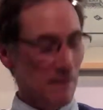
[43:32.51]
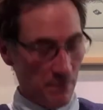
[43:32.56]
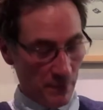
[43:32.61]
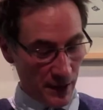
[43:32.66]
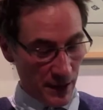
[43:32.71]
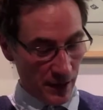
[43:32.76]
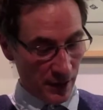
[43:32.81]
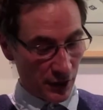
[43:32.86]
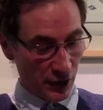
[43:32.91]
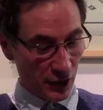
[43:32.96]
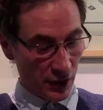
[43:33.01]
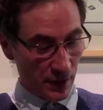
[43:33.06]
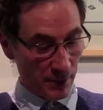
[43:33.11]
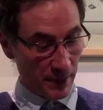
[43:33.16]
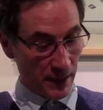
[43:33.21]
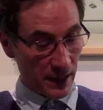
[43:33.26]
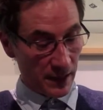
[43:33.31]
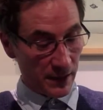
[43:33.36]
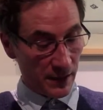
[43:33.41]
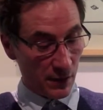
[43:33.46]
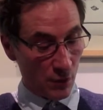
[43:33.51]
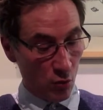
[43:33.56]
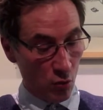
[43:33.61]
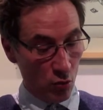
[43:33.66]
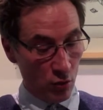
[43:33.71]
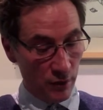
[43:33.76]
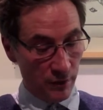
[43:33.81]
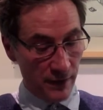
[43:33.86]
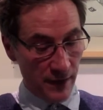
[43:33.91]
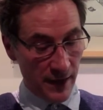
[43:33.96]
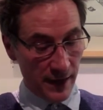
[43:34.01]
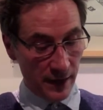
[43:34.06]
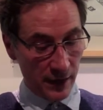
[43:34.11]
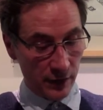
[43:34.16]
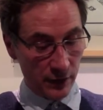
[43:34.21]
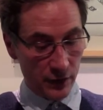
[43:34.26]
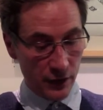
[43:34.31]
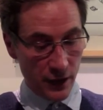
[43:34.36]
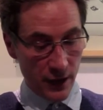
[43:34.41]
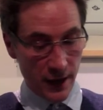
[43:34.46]
No, just, because all of that
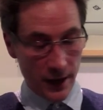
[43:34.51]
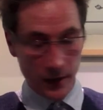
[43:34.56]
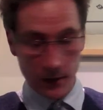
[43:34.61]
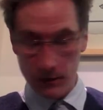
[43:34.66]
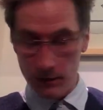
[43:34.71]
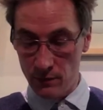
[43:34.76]
could go.